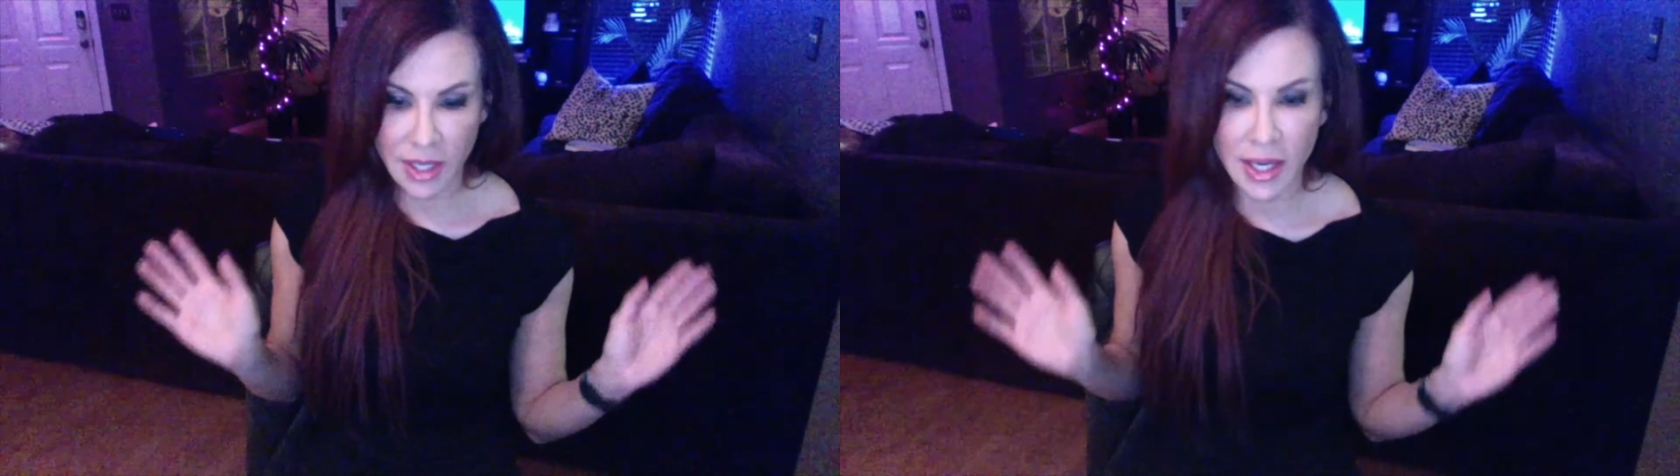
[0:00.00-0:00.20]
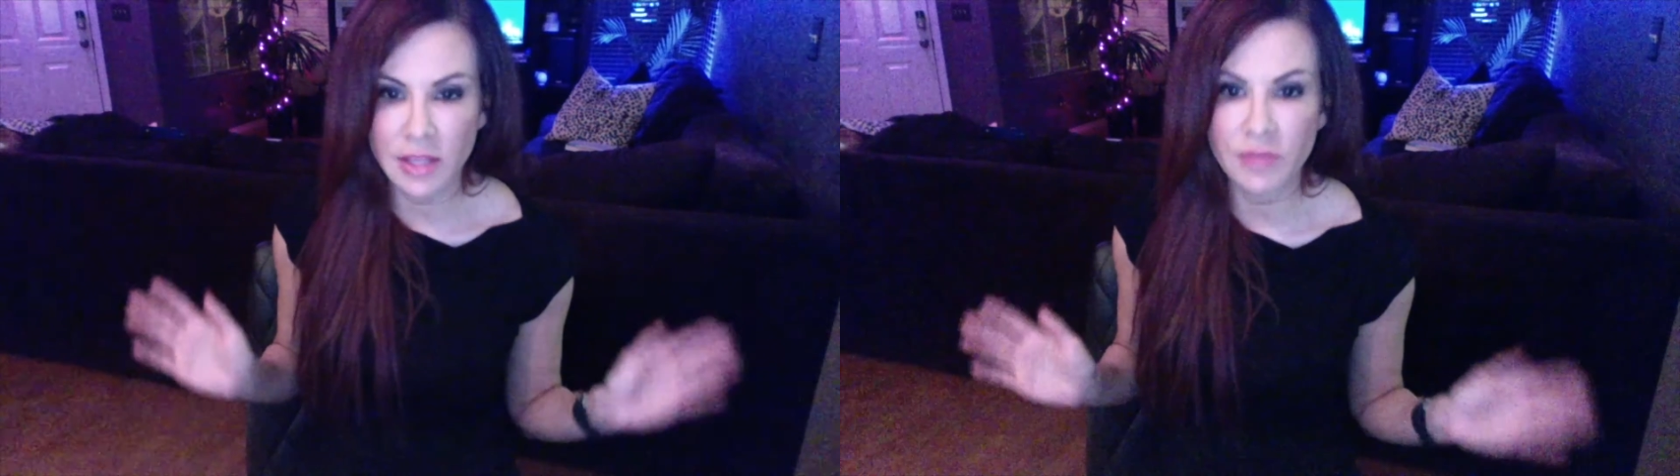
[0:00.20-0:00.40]

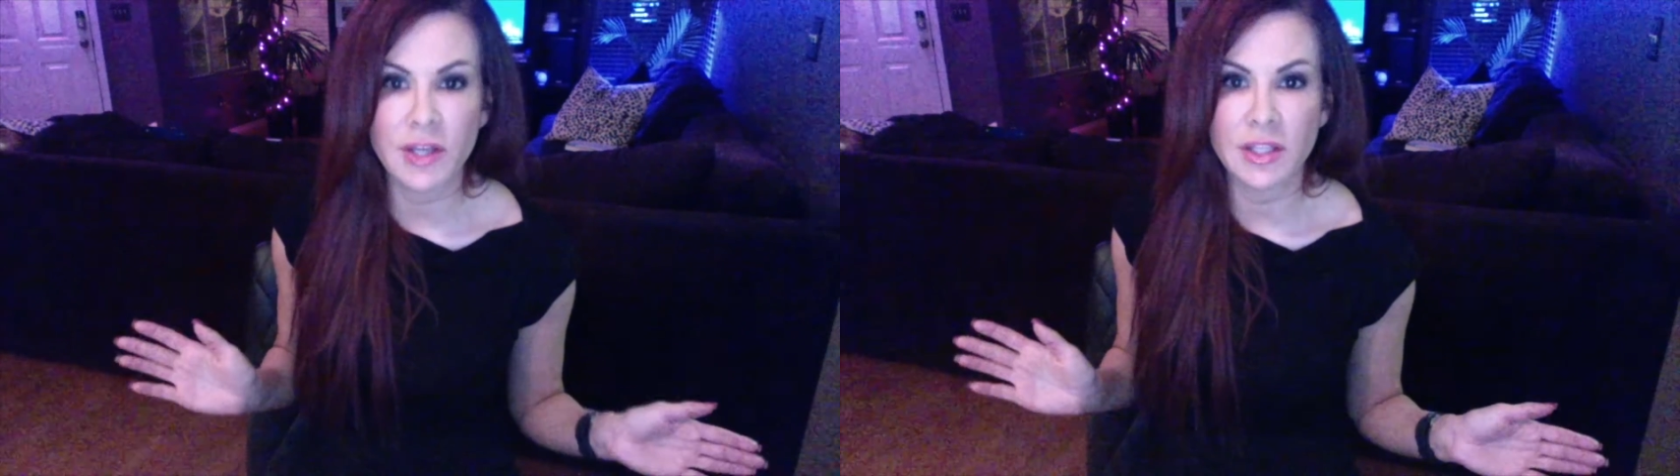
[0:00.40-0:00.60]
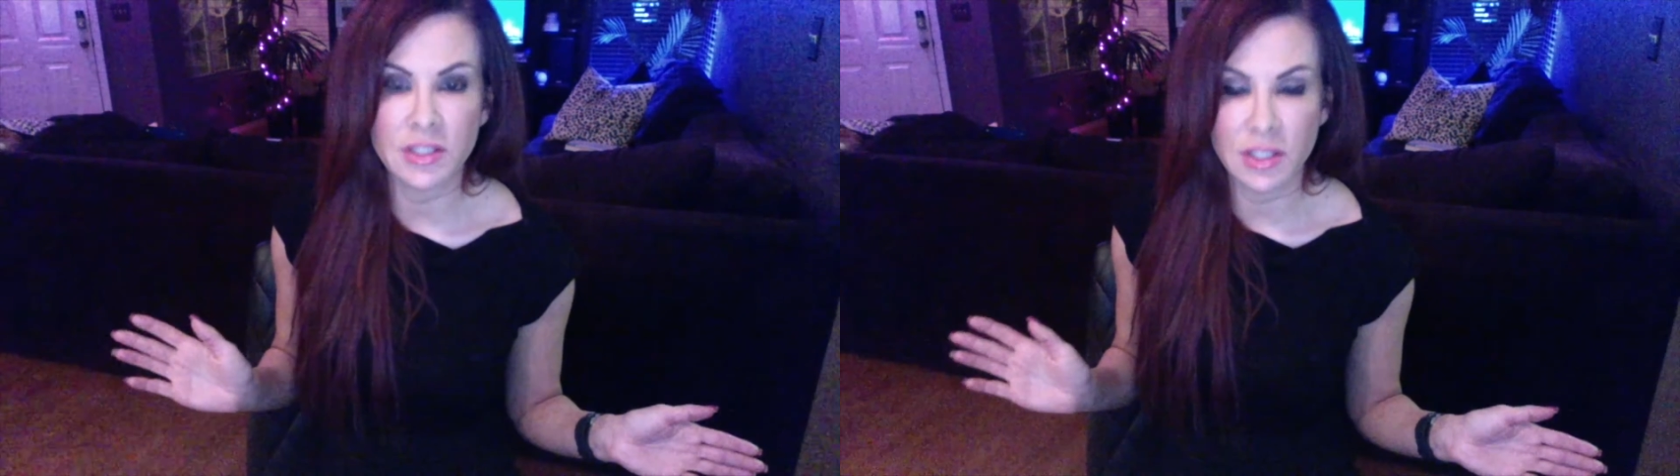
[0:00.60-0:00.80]
hate the fact
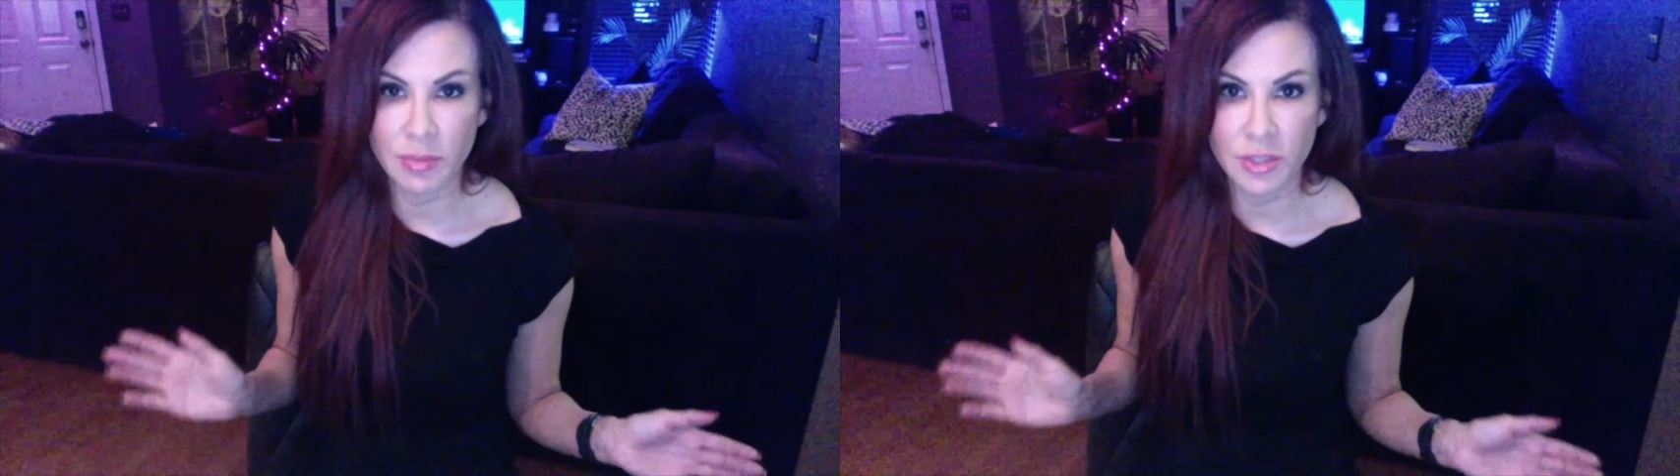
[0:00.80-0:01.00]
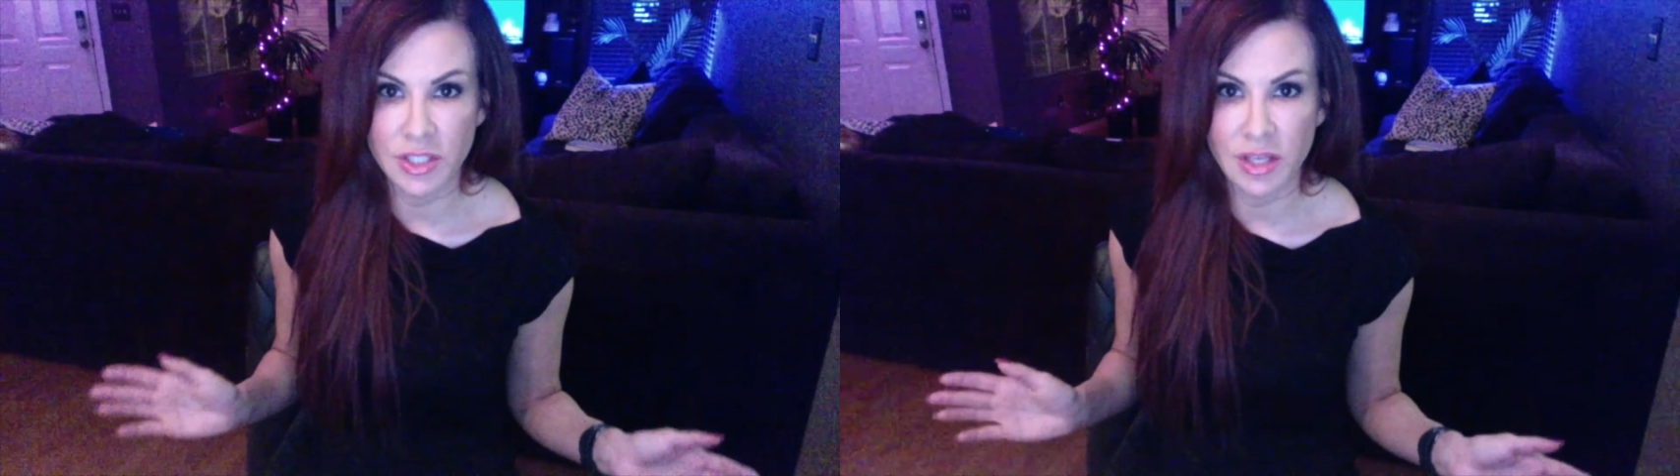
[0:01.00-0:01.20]
that
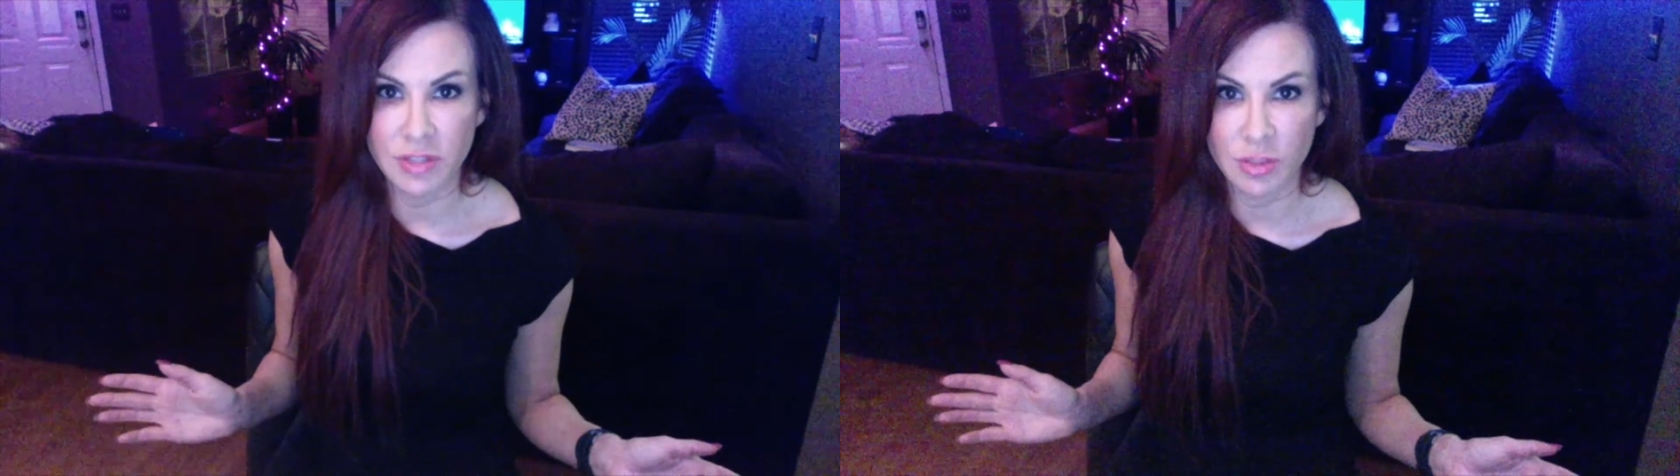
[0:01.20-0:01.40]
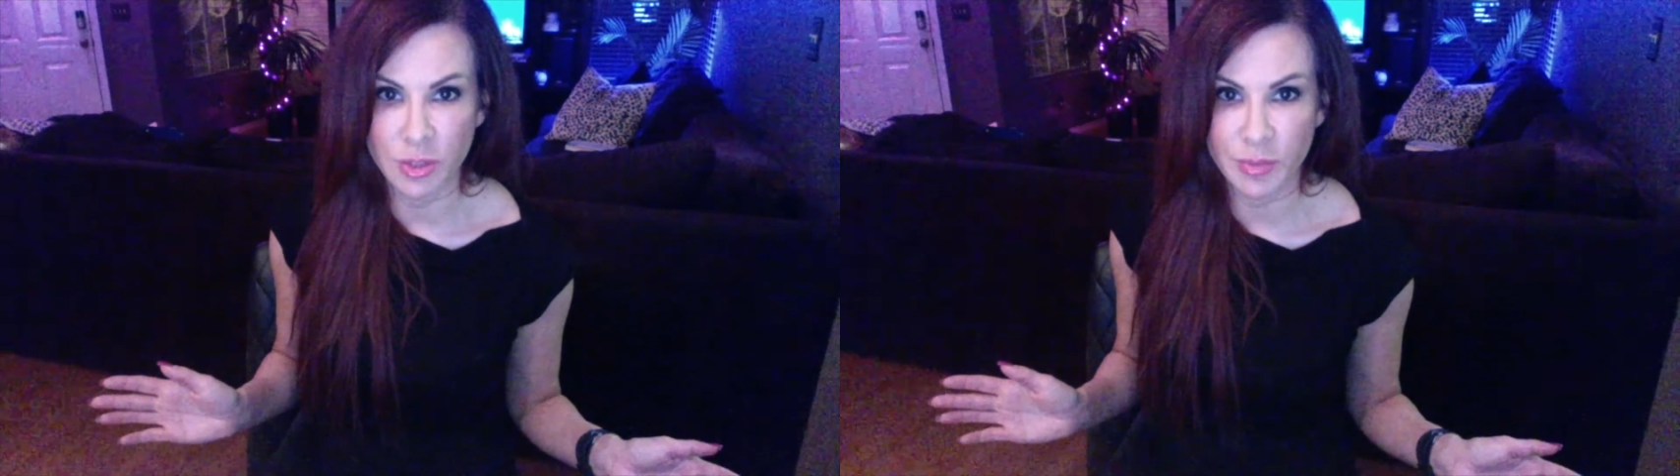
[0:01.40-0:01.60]
celebrities have so much